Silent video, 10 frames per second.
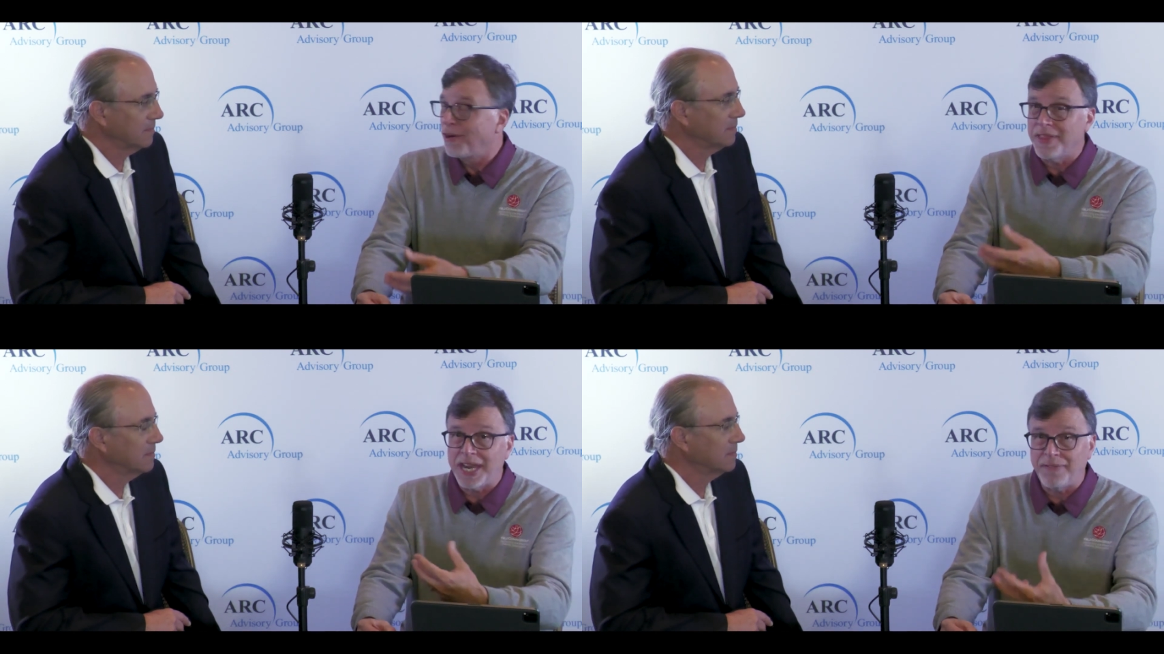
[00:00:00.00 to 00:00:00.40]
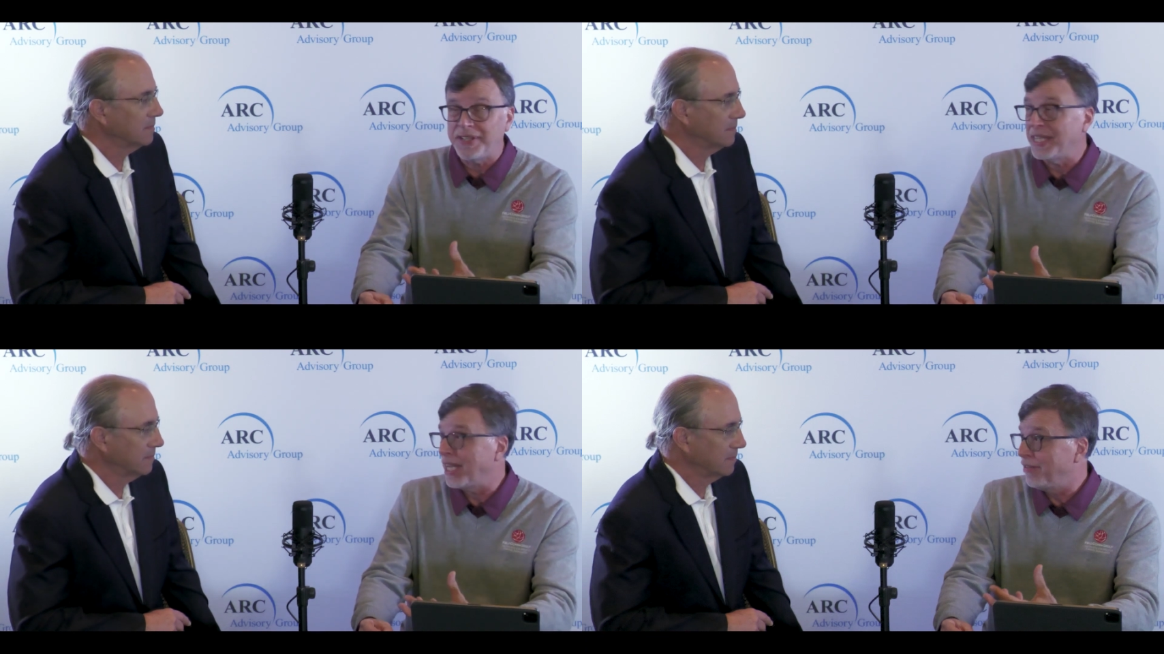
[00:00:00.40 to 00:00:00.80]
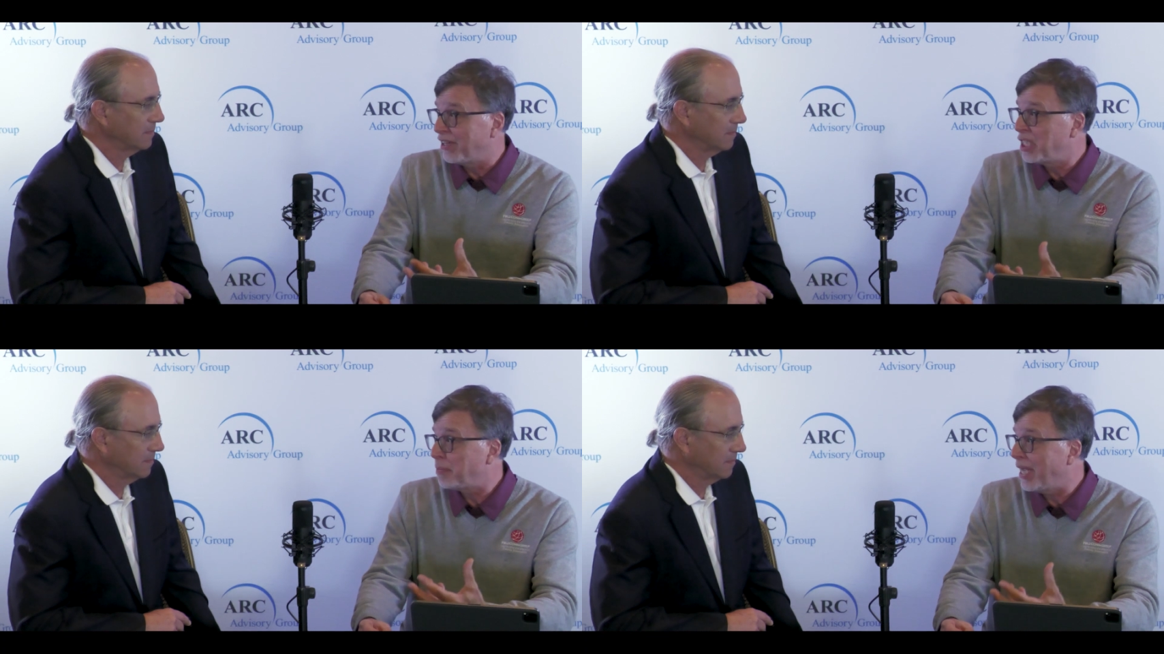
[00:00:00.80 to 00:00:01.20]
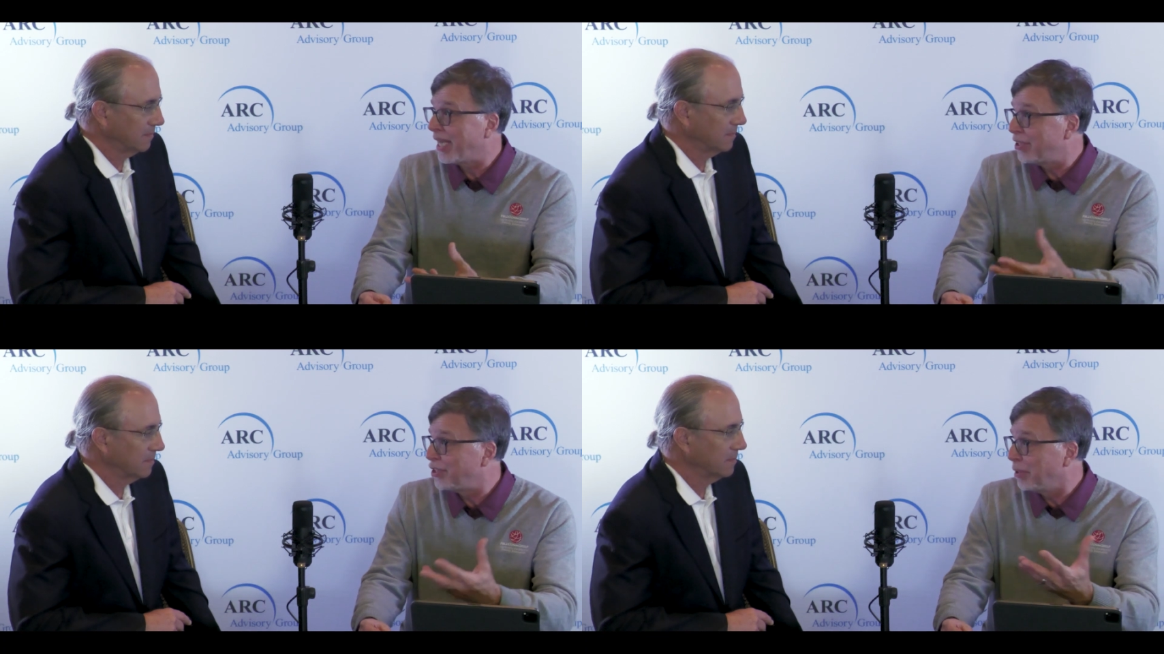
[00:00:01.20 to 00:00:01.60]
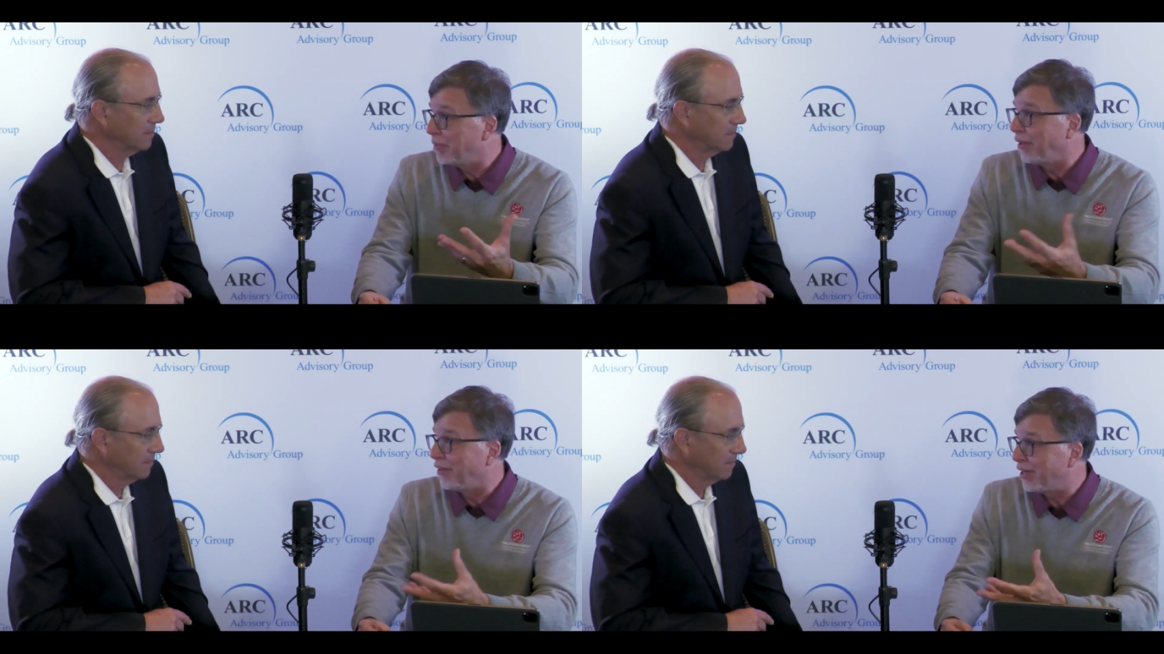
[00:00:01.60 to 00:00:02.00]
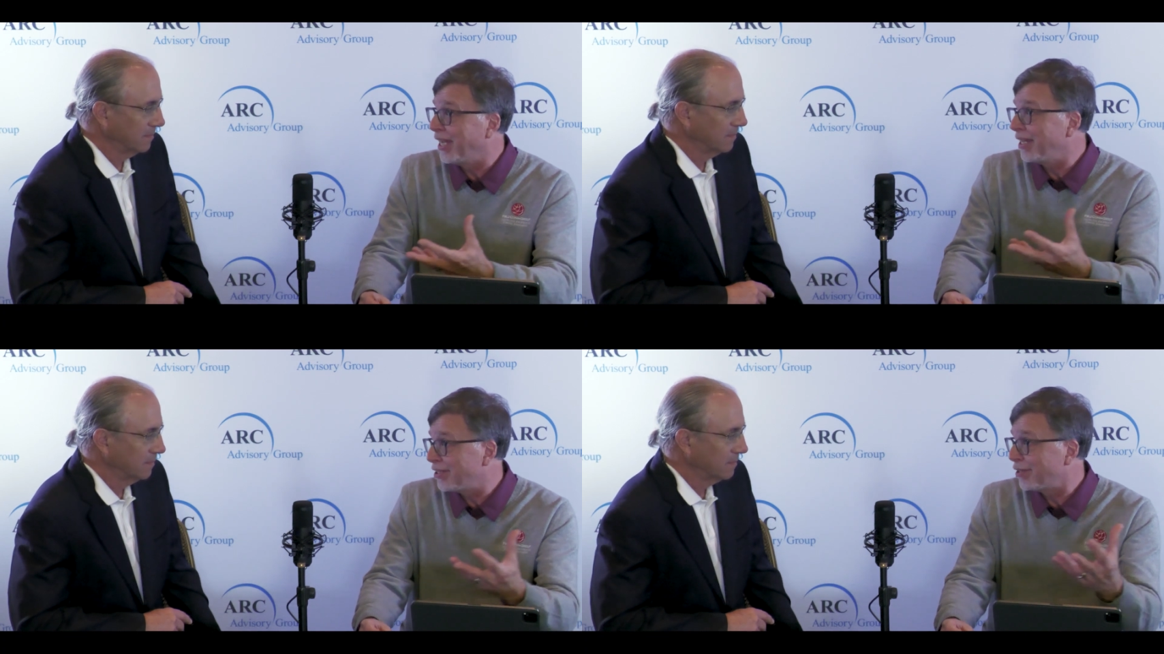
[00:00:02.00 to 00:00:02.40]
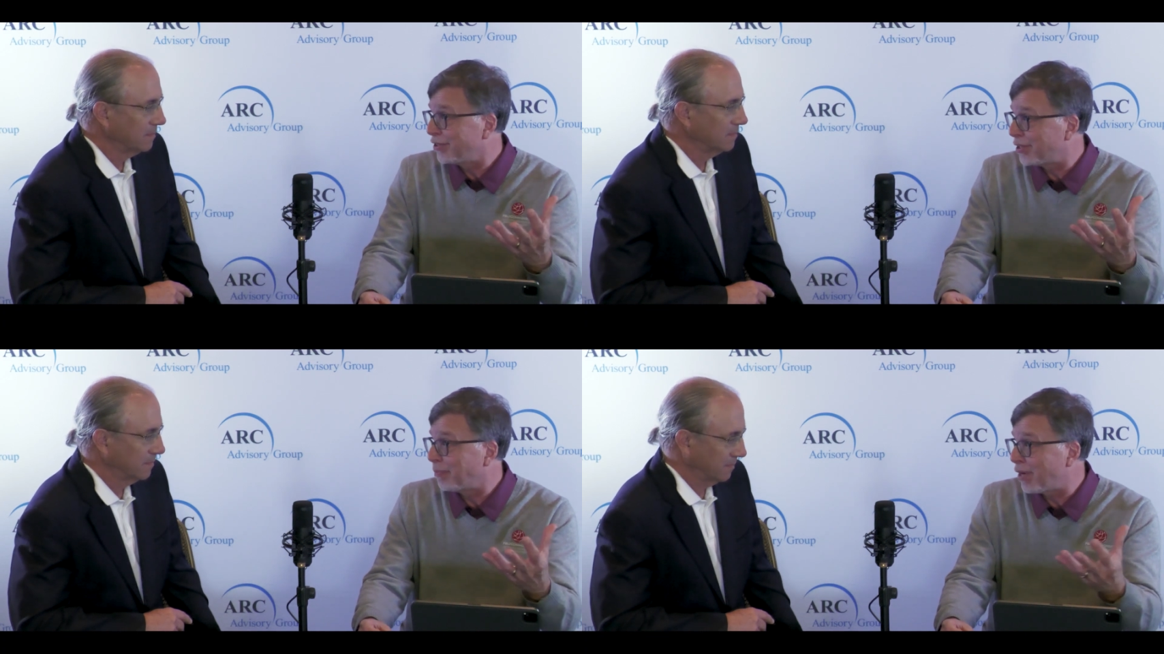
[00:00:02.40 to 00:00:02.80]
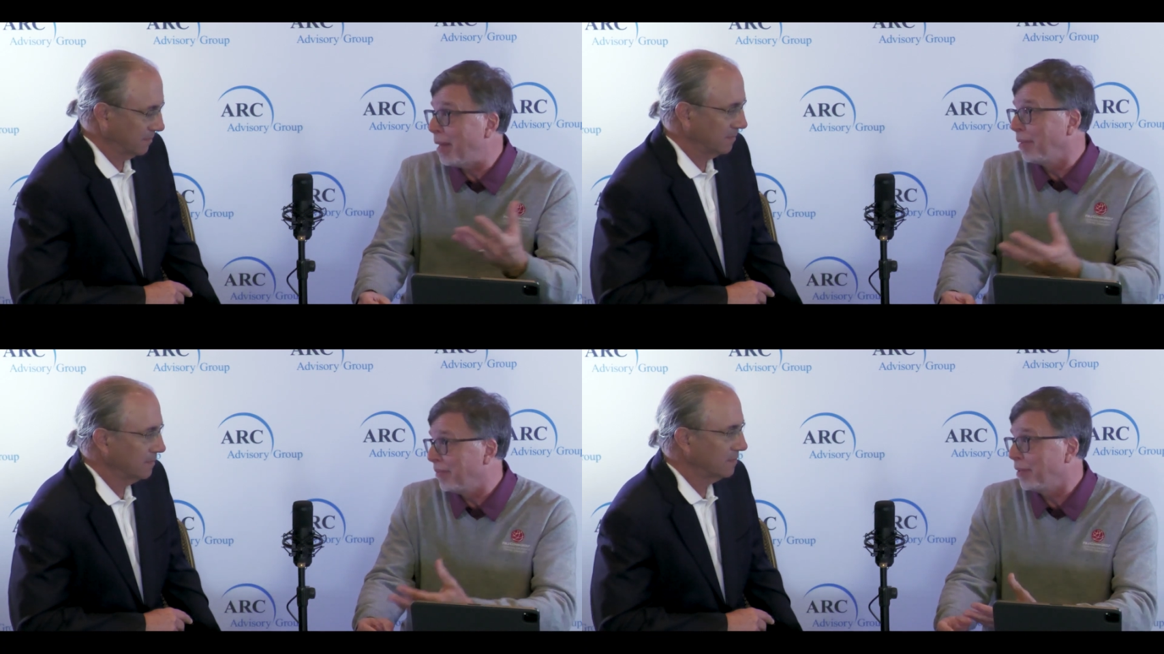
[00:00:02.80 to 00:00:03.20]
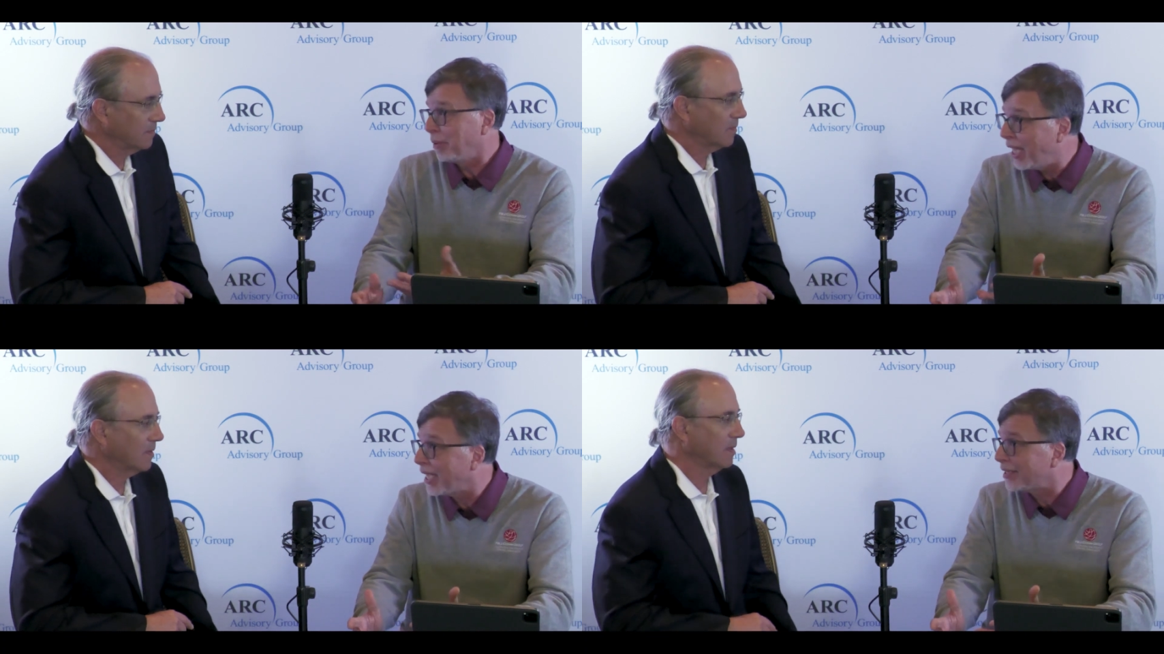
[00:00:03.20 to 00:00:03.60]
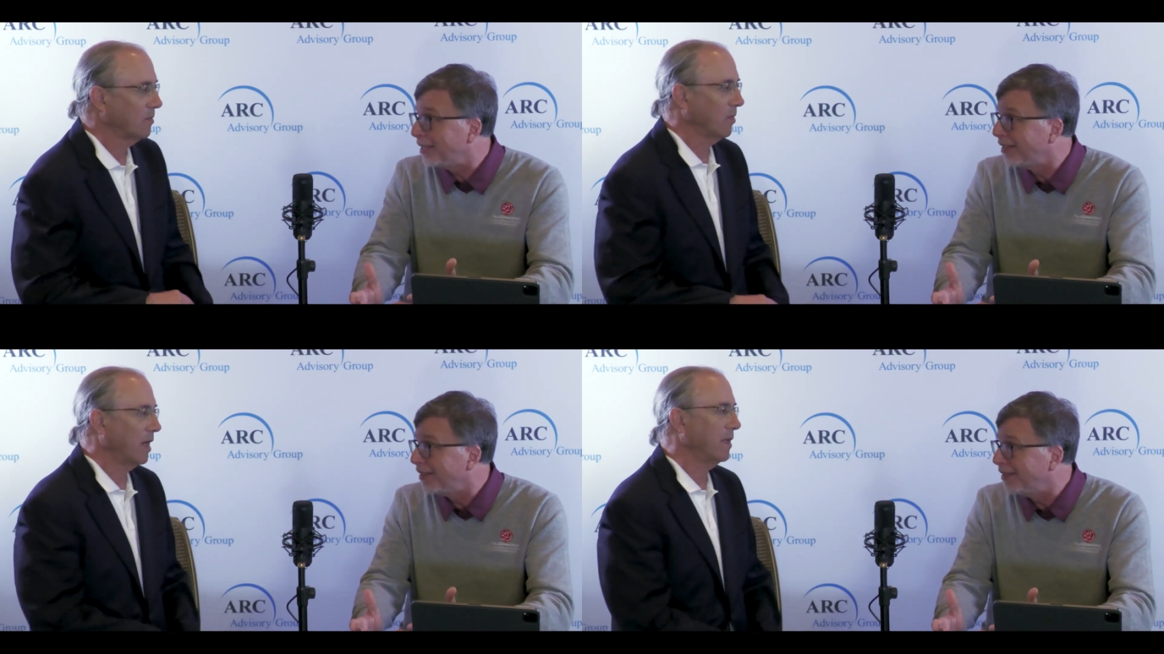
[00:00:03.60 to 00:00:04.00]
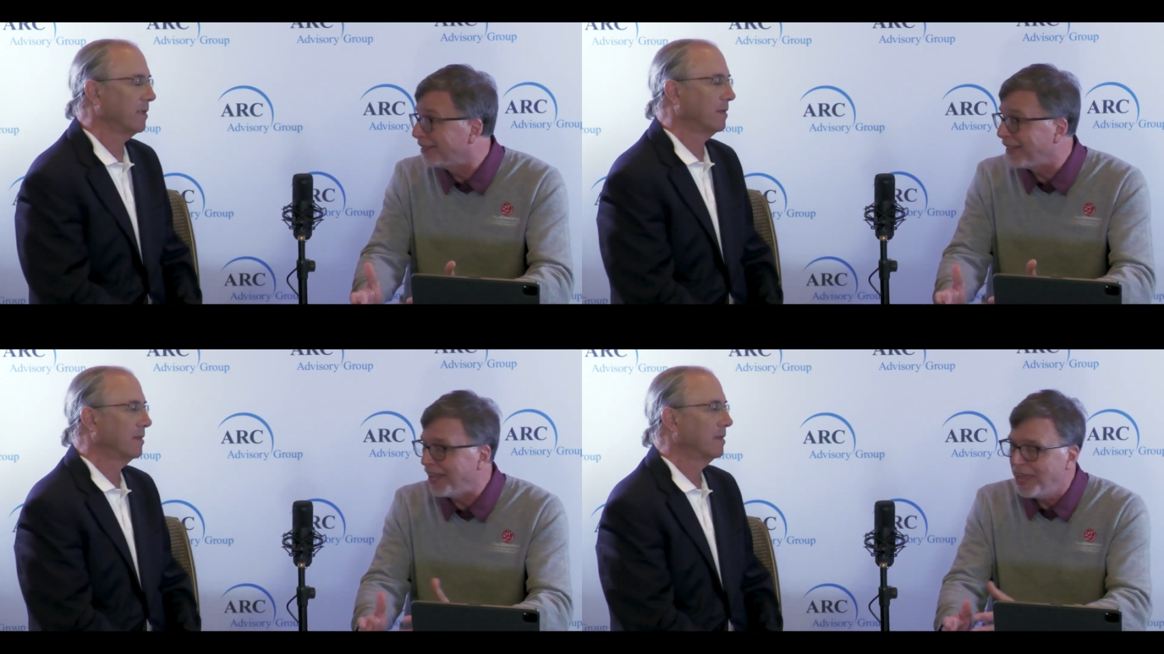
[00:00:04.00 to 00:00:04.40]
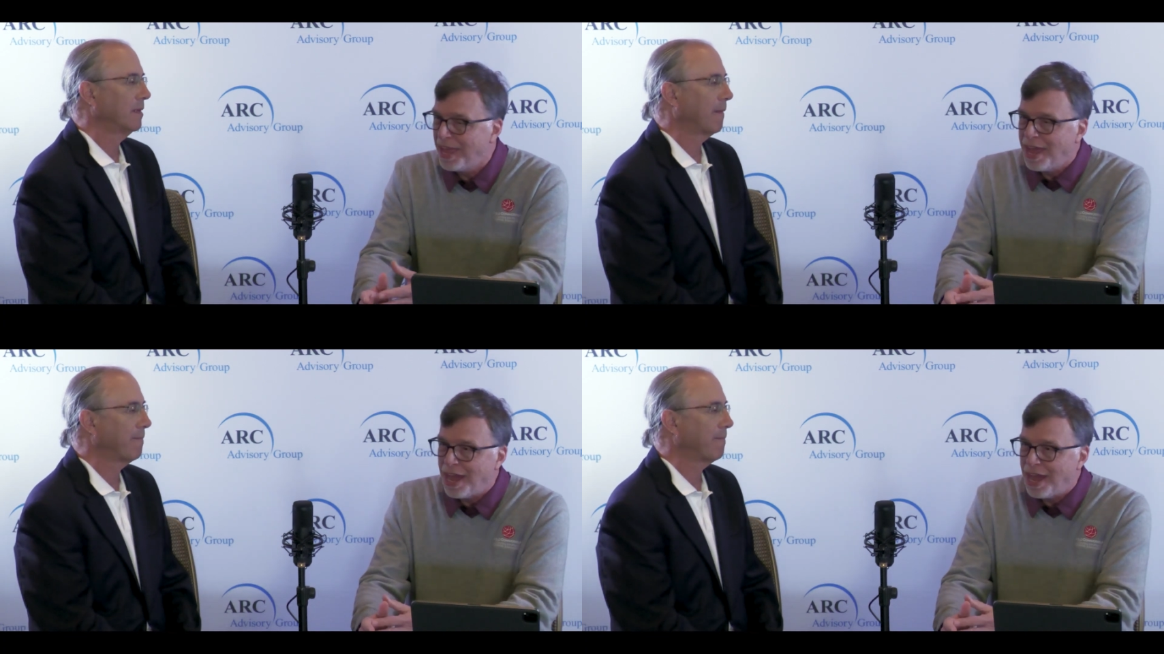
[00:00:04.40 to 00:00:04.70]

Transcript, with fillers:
Speaker 1: or that FDI device package in the middle of the night because there's some problem in the plant. Right. Okay.